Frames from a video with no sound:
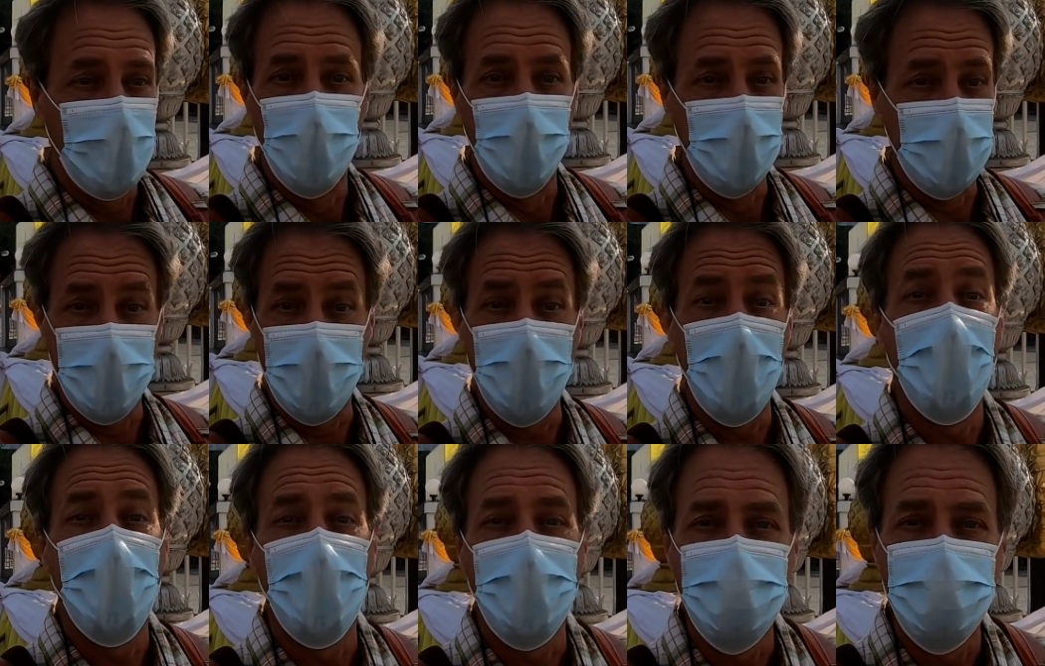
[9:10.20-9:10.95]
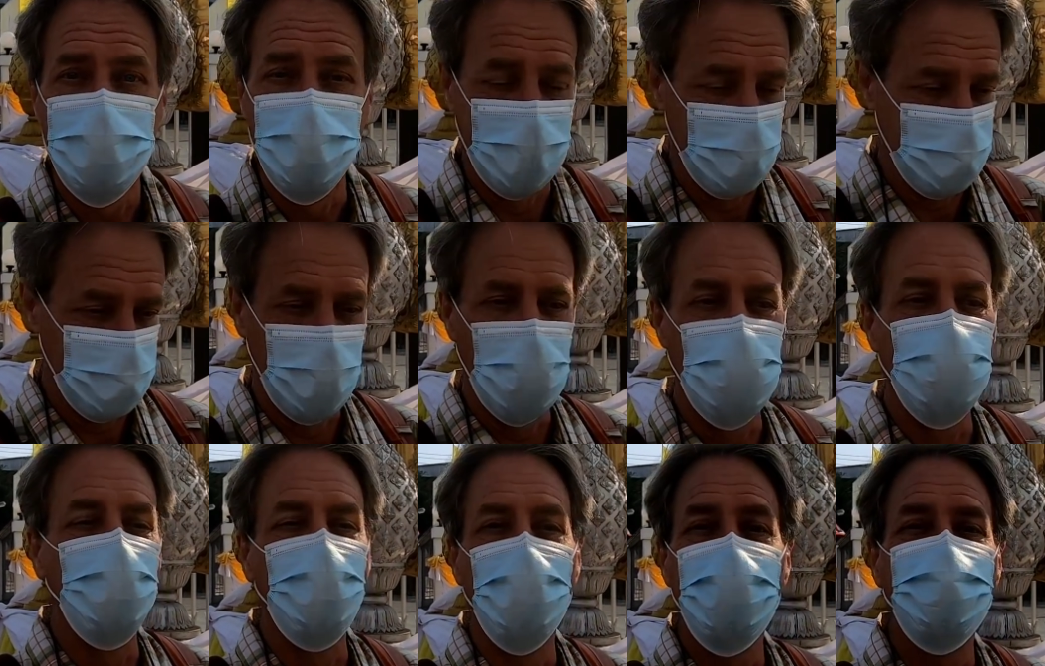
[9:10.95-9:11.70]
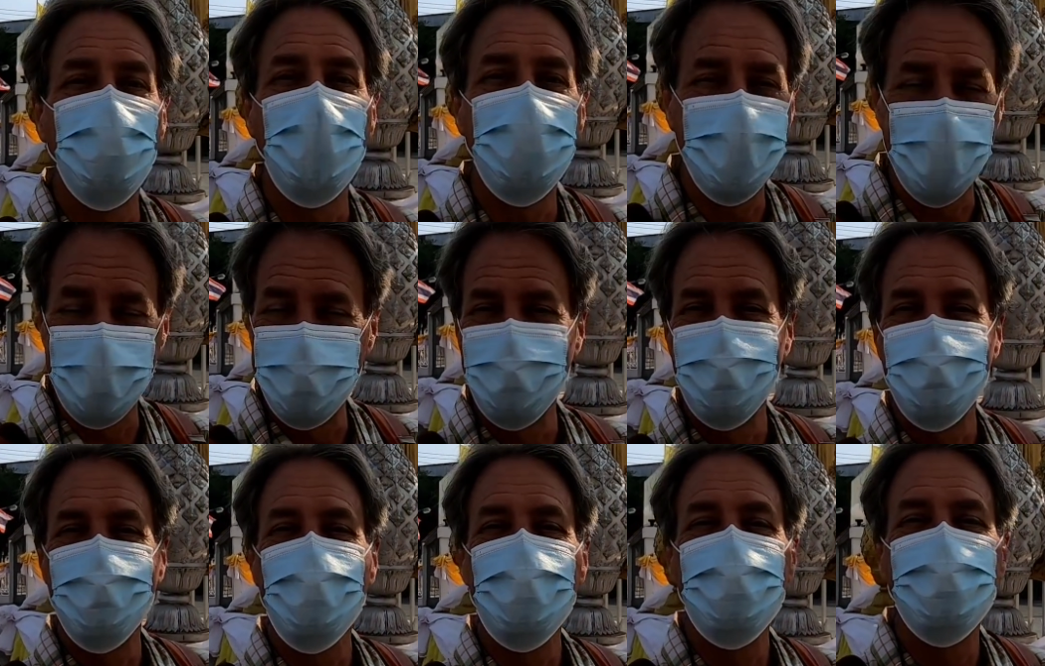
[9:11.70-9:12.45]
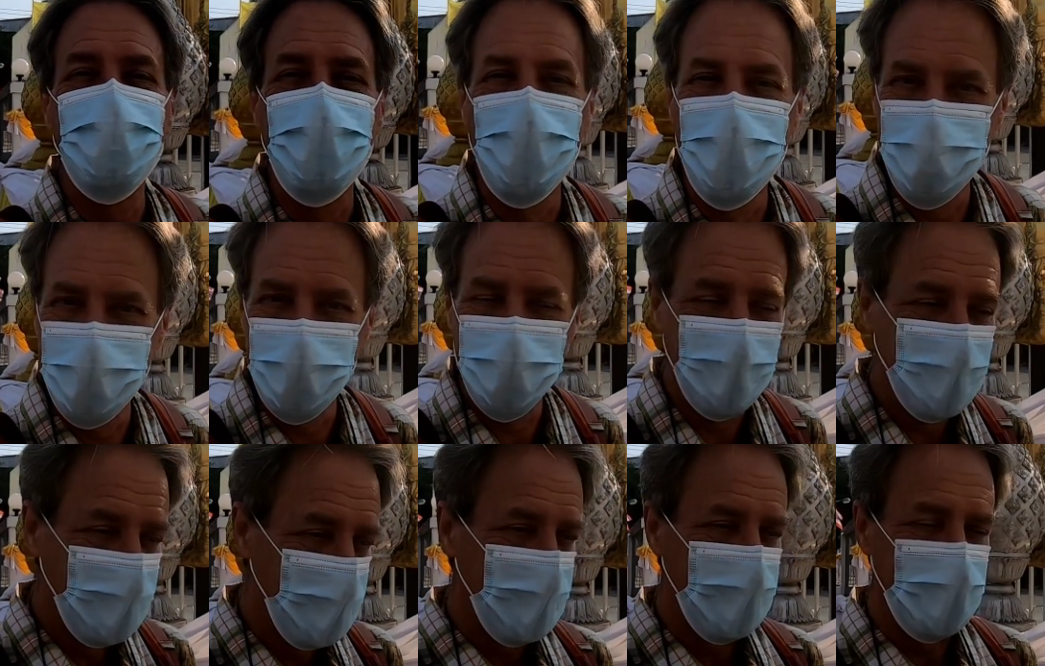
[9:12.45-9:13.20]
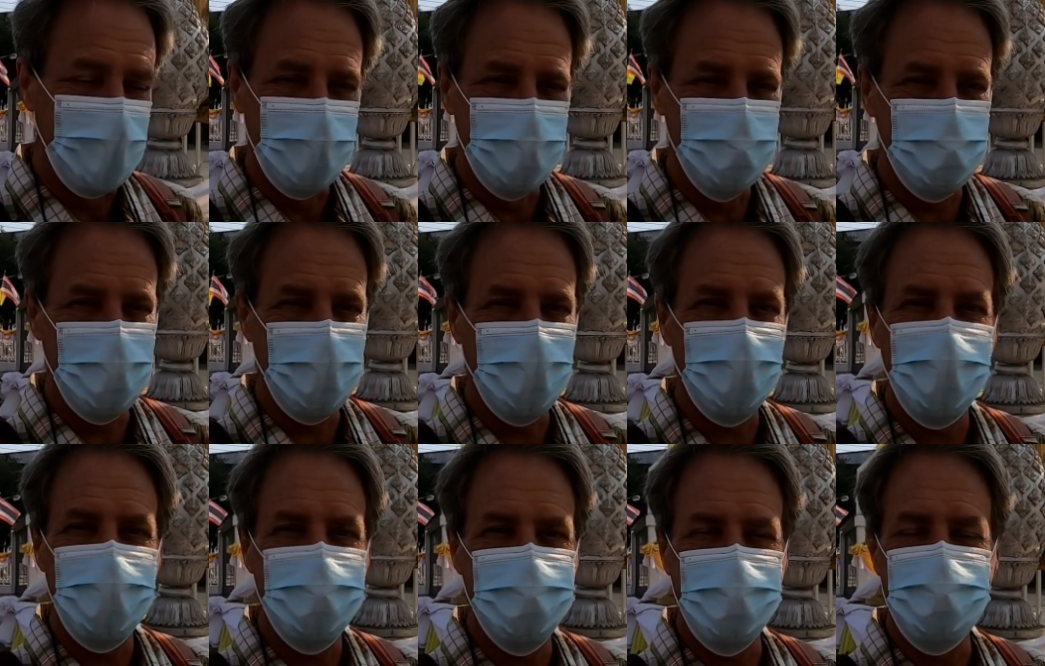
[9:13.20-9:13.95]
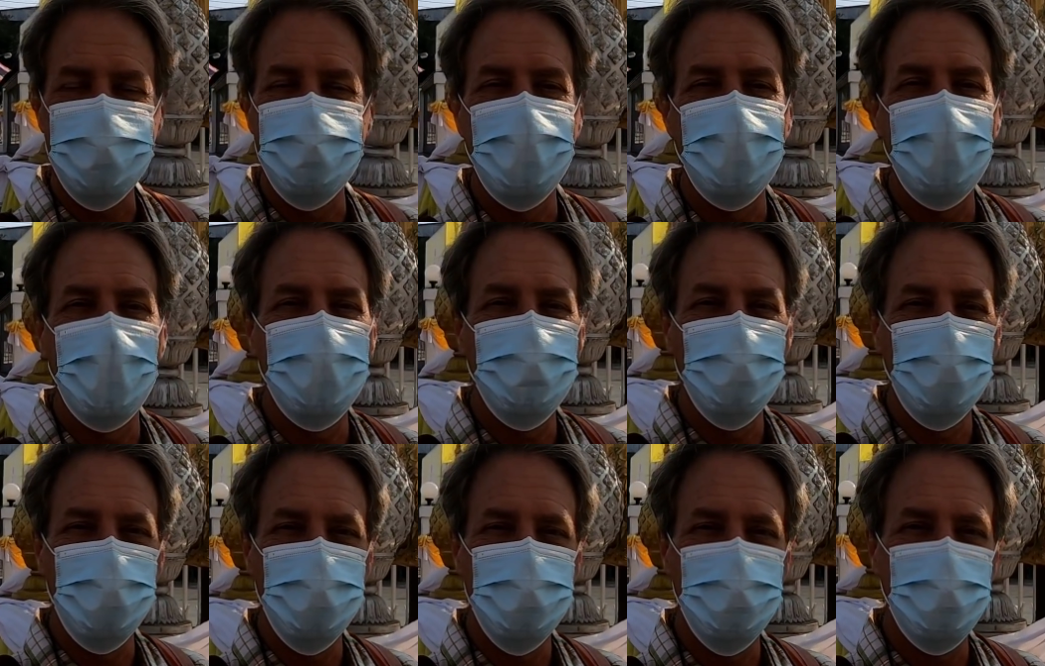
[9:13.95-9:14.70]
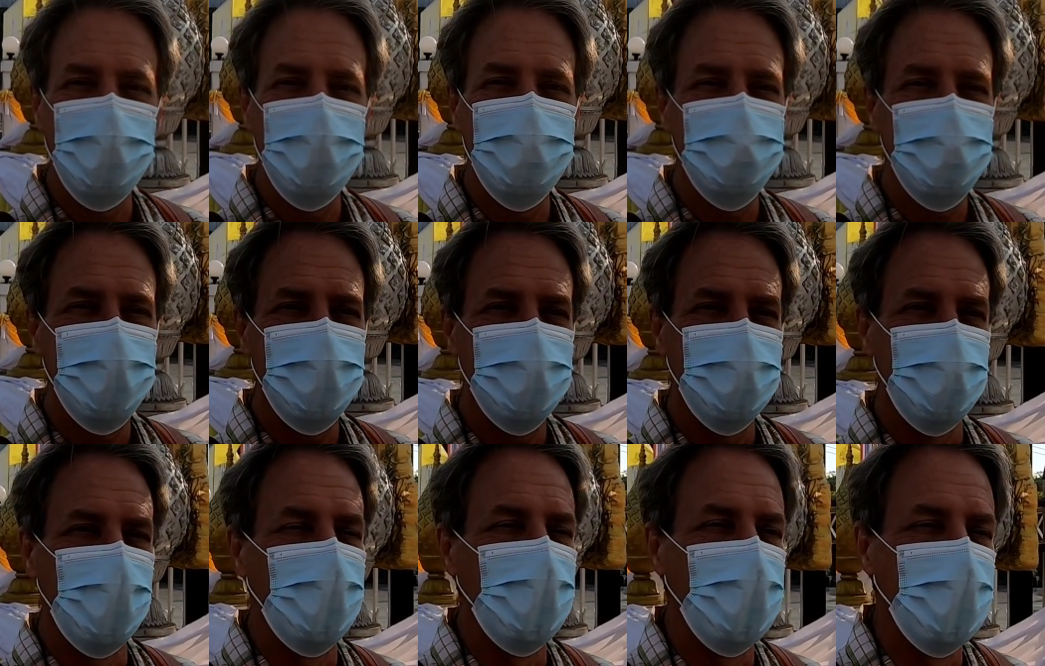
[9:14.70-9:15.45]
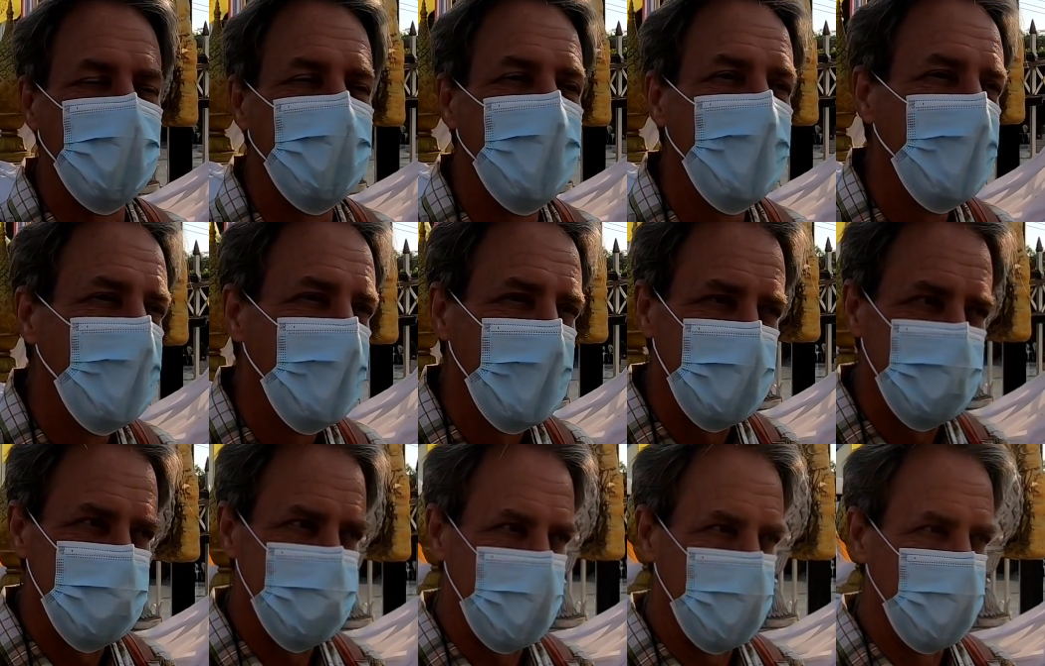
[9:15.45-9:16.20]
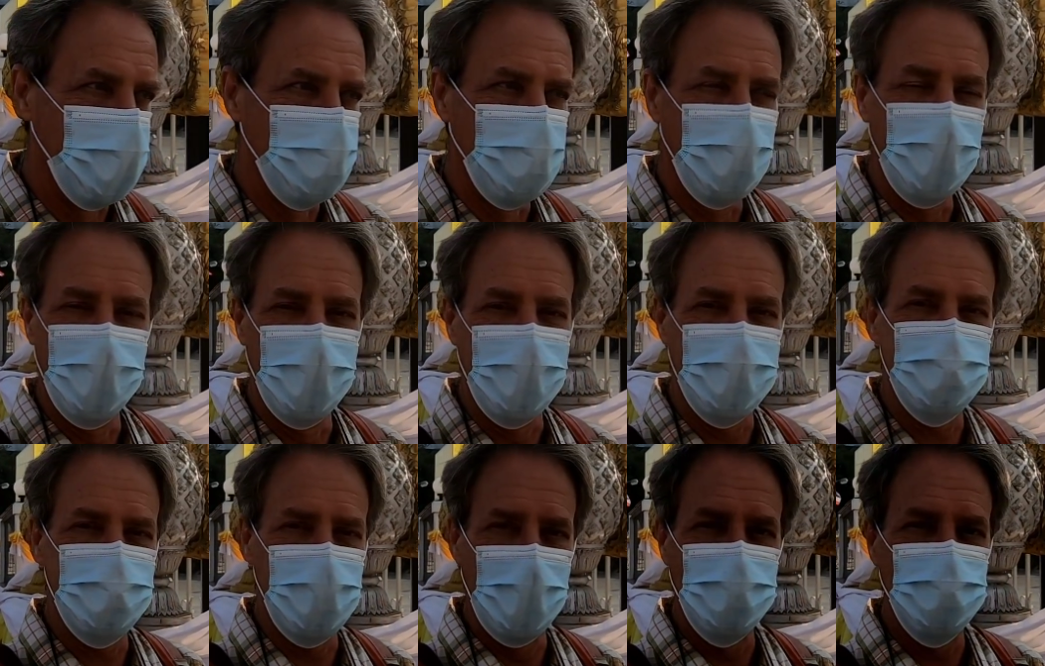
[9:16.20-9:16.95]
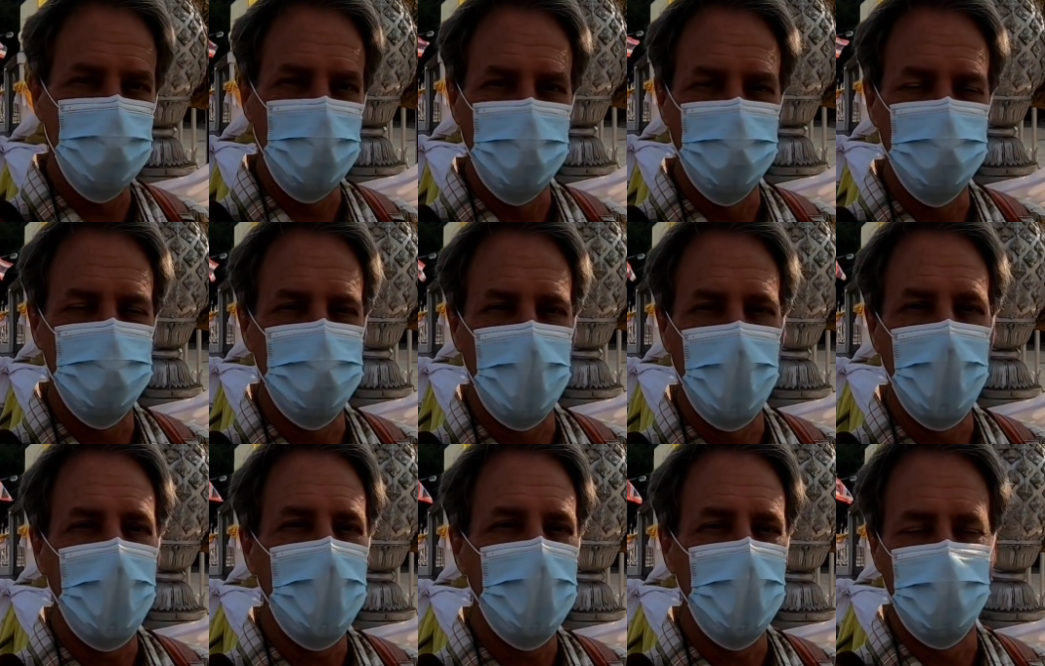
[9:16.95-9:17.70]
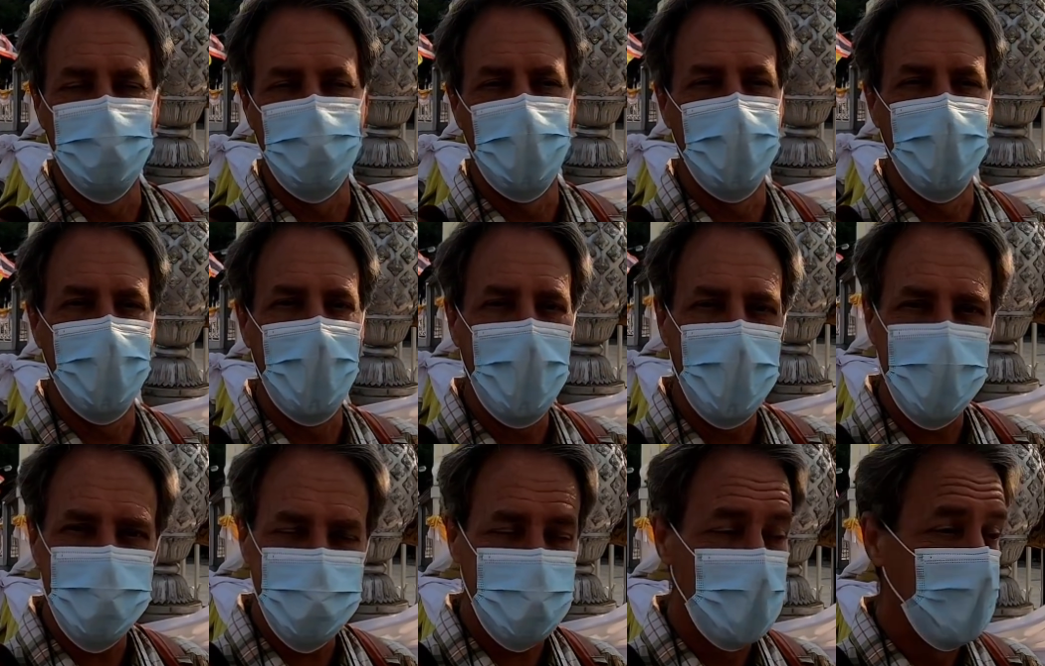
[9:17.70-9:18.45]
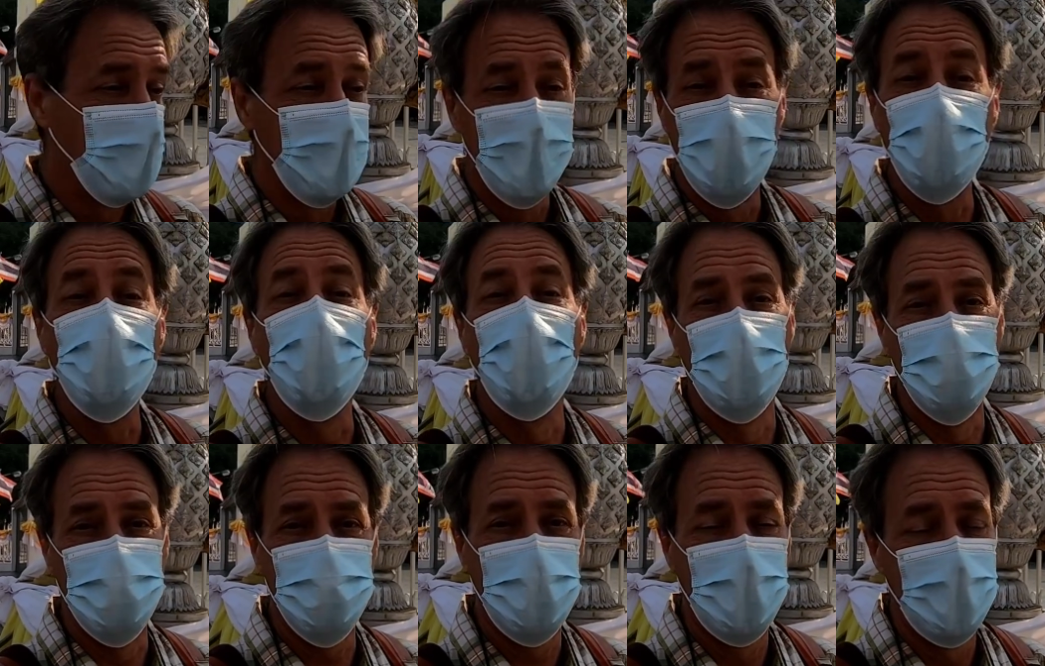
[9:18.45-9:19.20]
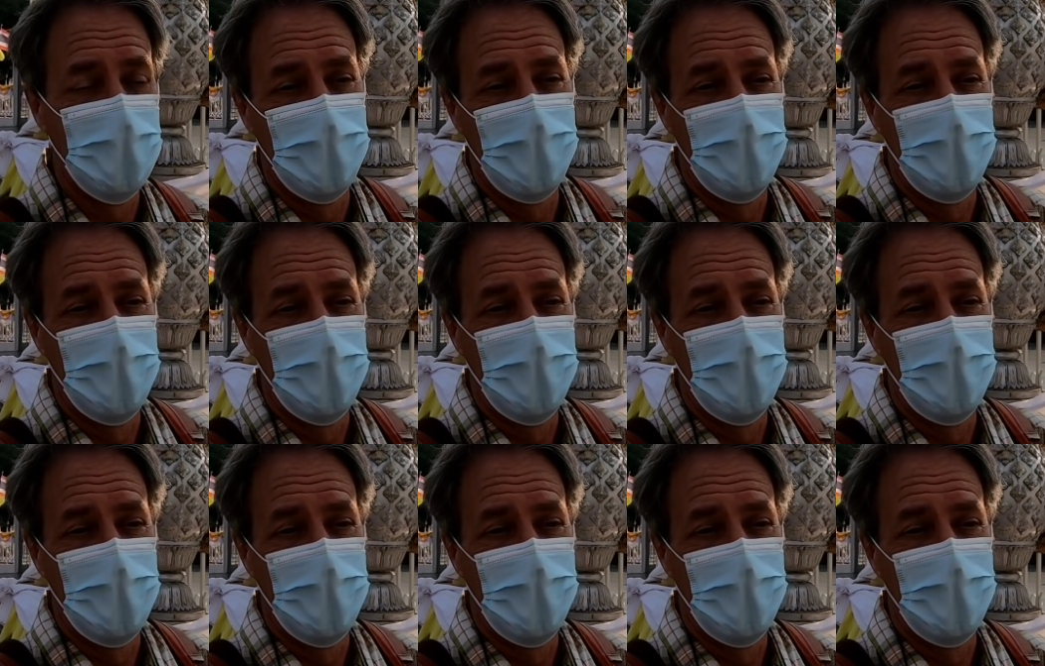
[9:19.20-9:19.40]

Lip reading: what do you got? Like, what can you do for me? Is there a 60-day tourist visa, or is it only an extension of stay on my last? Who knows?